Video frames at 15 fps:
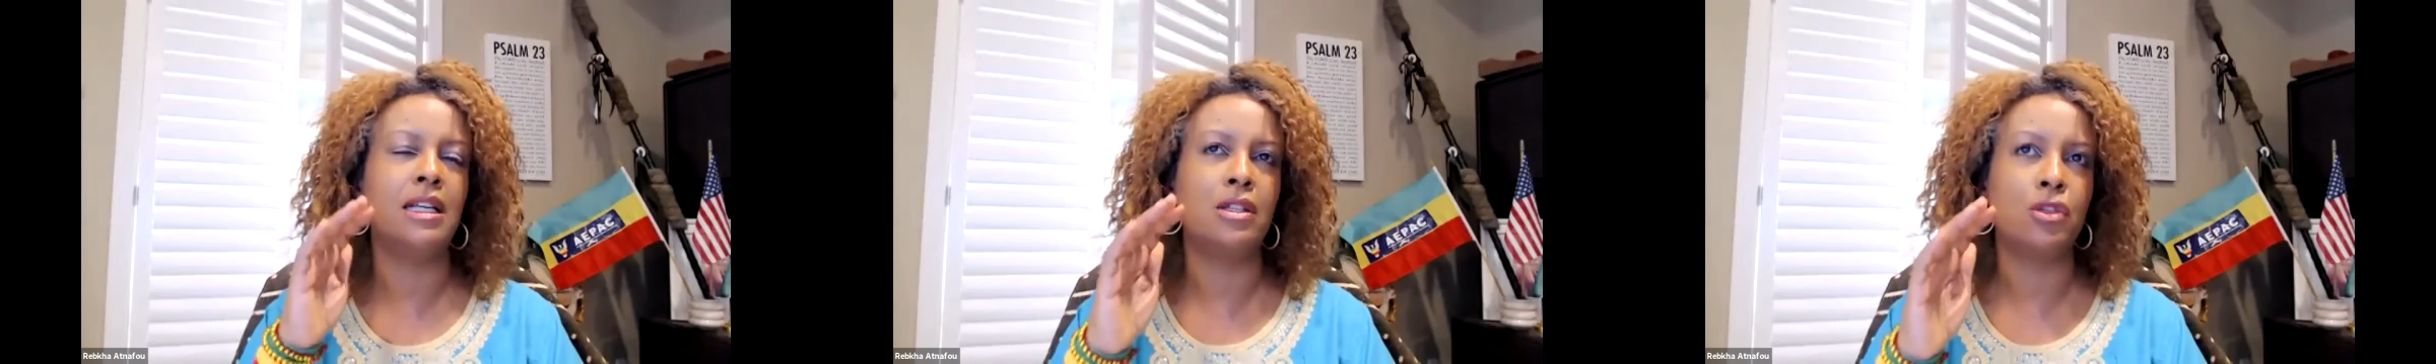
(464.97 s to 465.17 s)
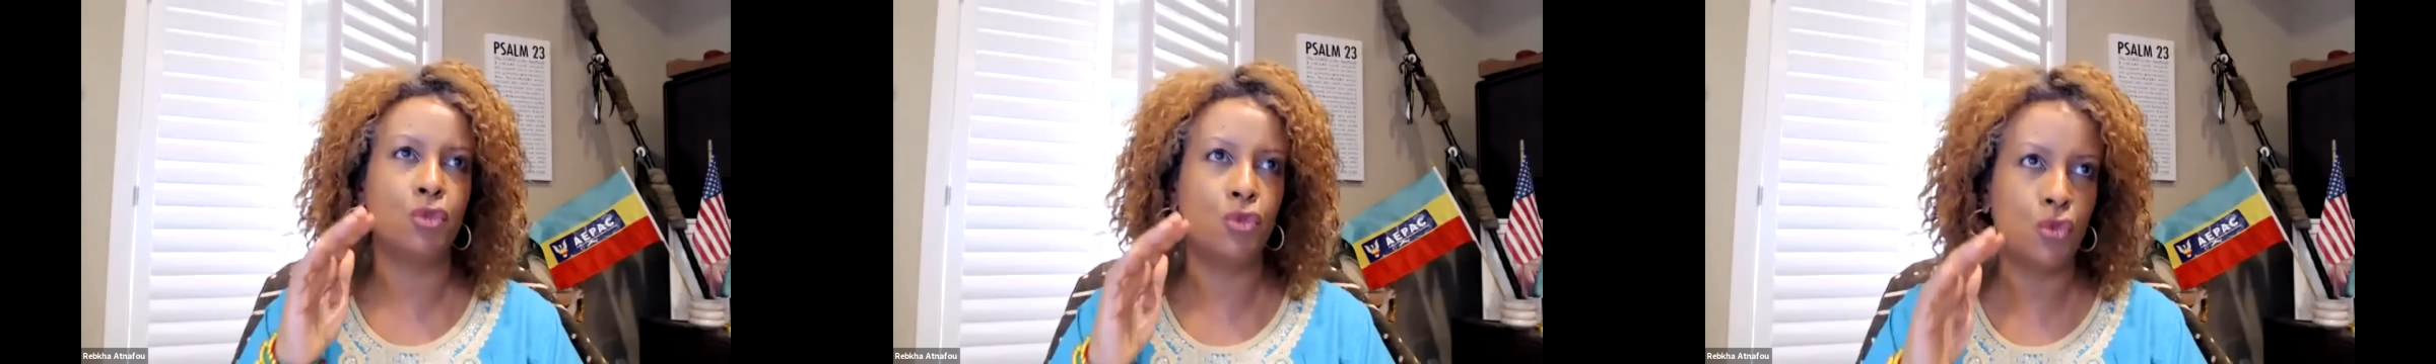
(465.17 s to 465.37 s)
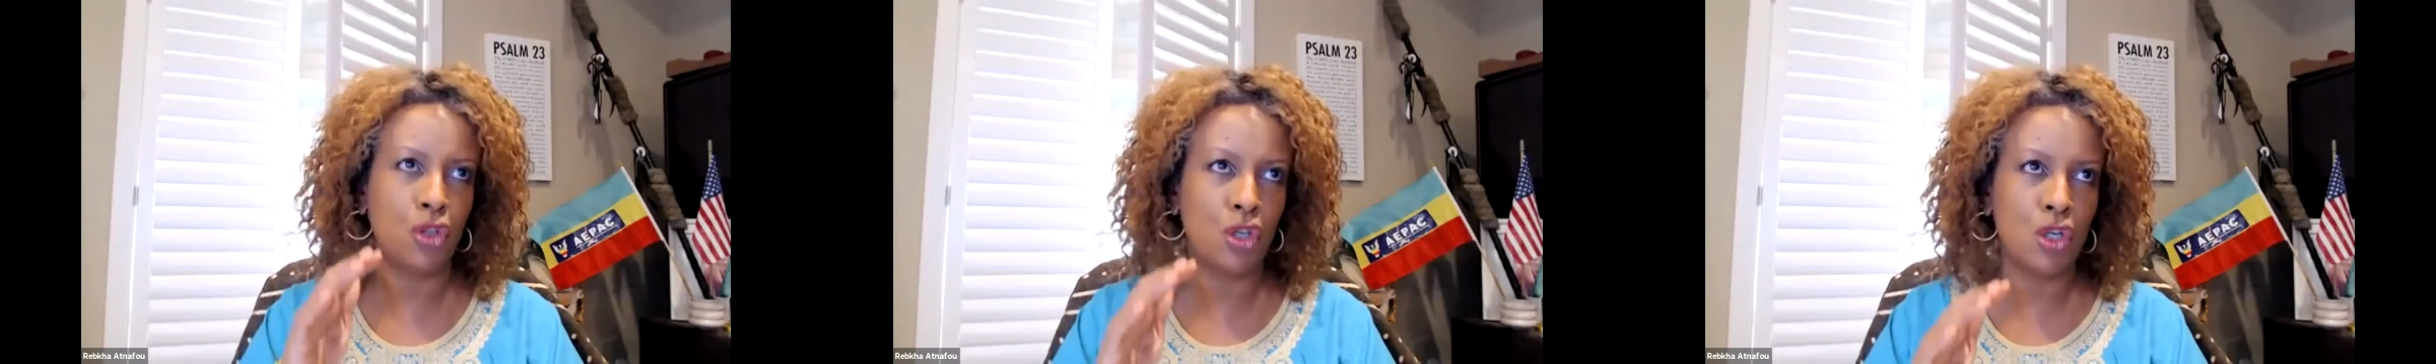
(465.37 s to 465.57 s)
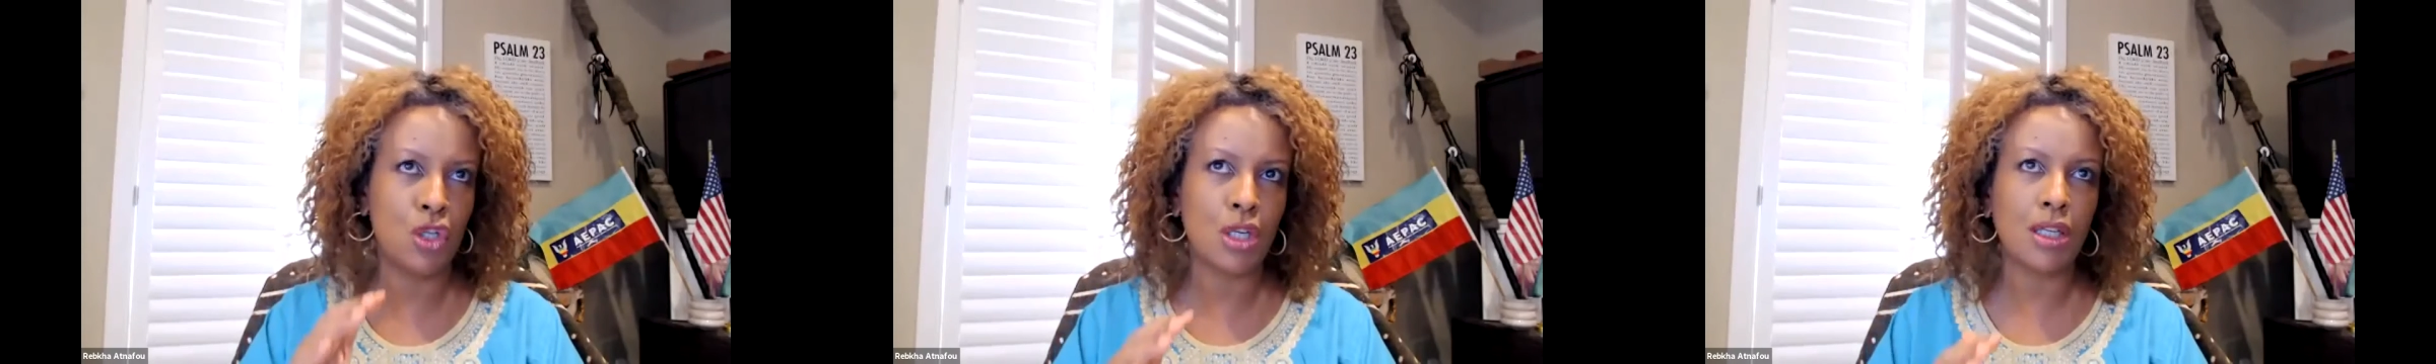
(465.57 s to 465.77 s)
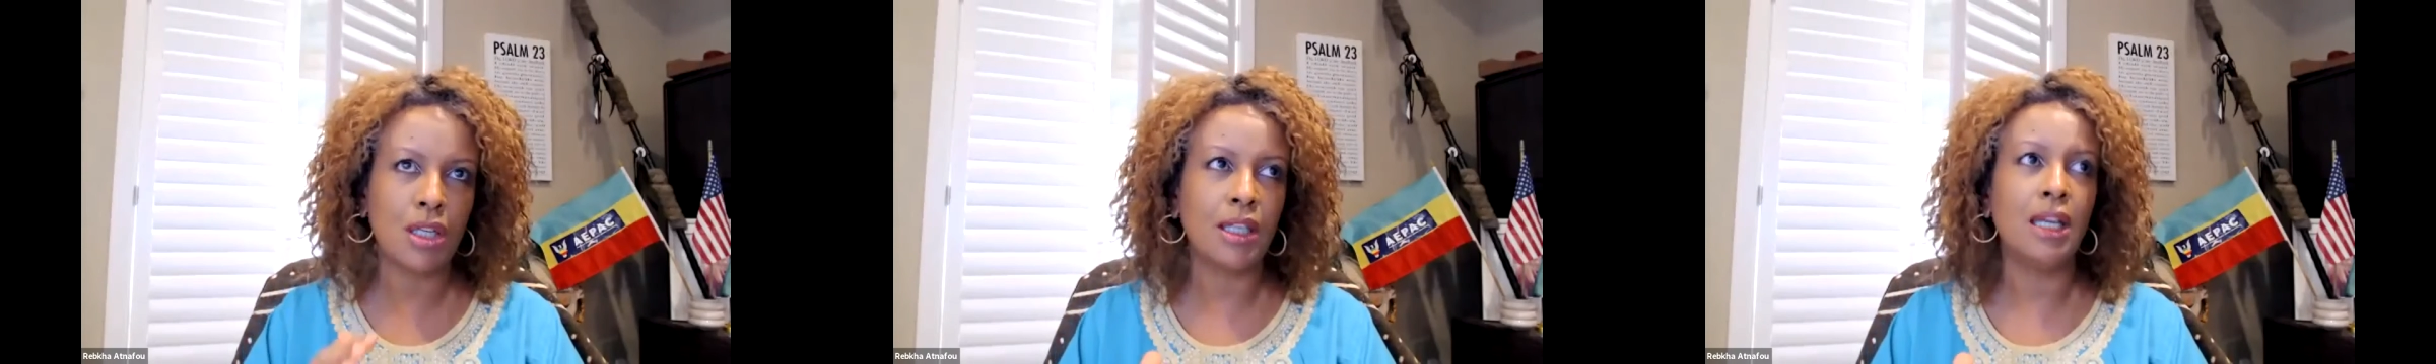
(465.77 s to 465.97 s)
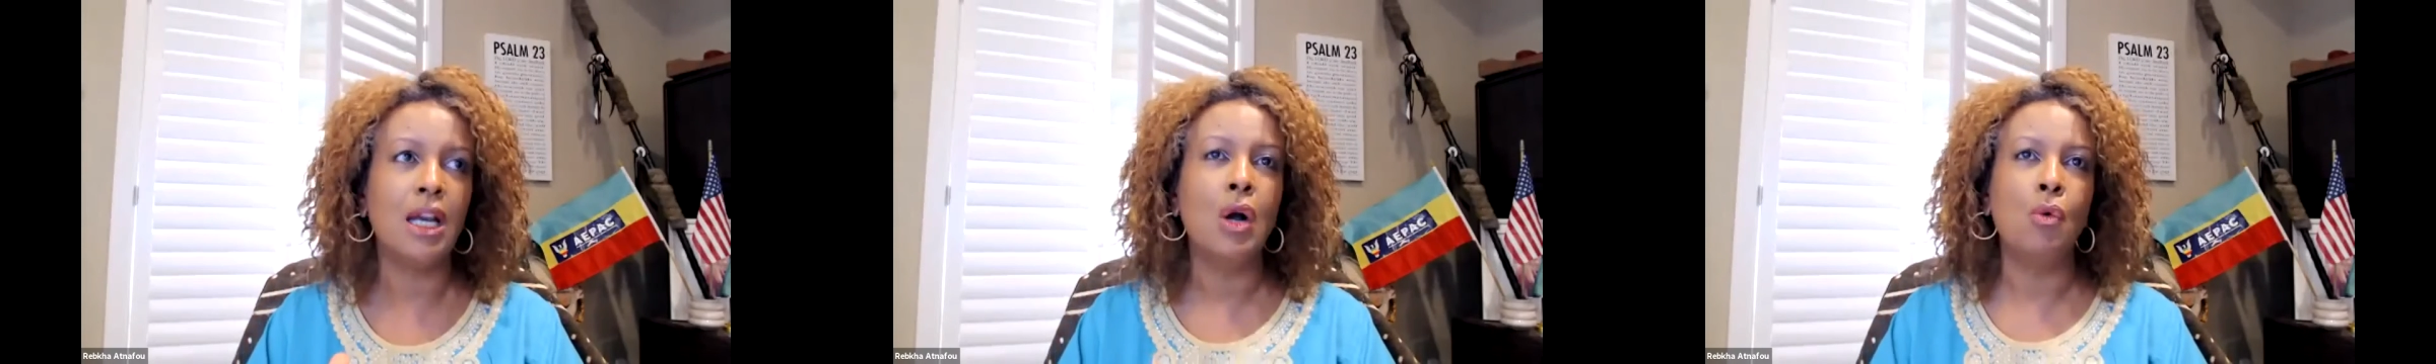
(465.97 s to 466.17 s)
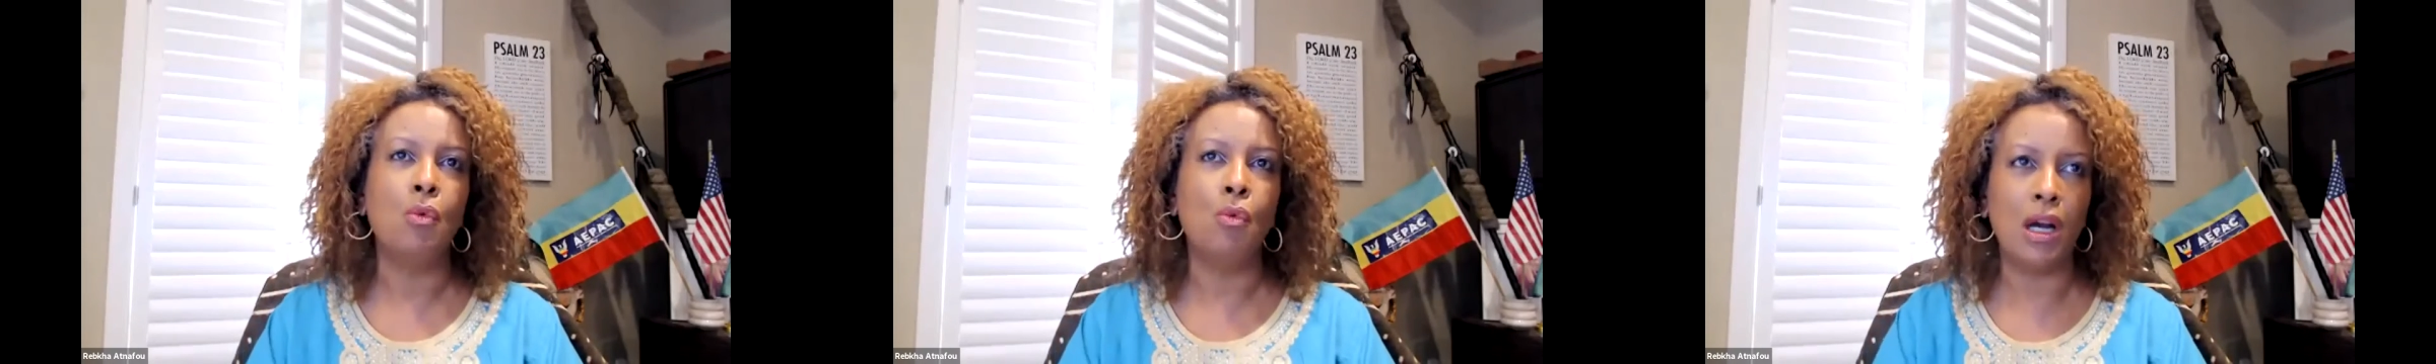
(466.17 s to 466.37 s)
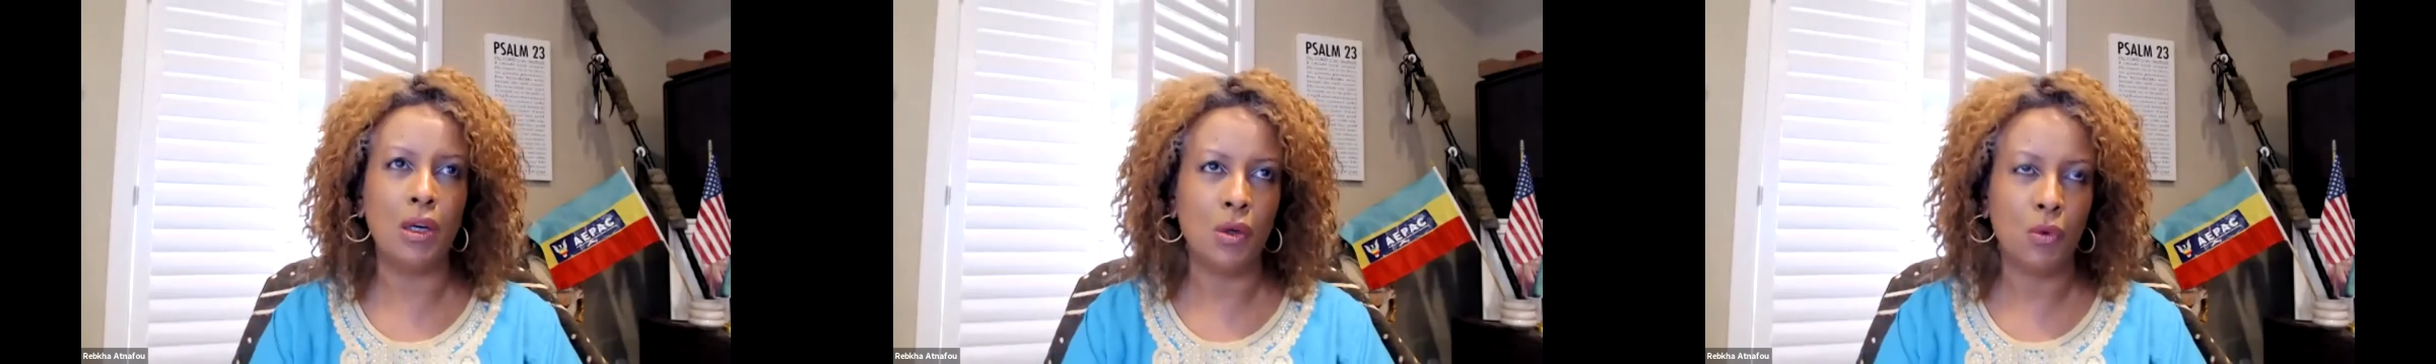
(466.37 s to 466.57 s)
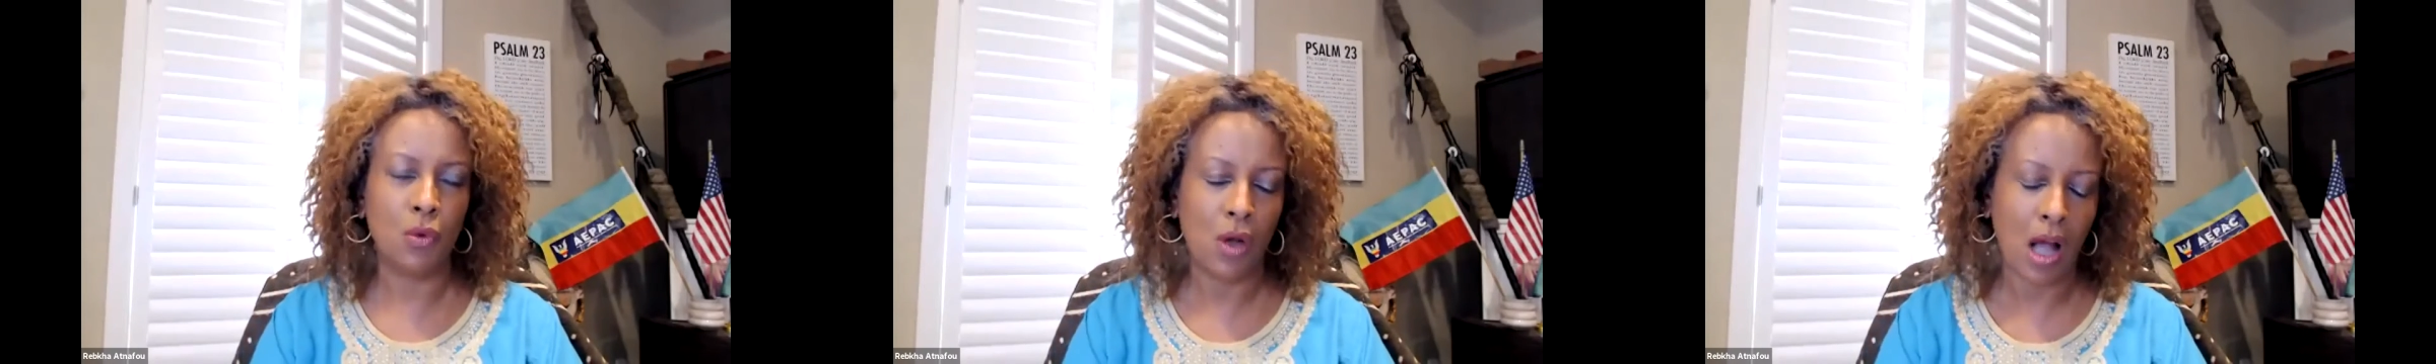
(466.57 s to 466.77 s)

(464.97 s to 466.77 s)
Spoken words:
and strategically what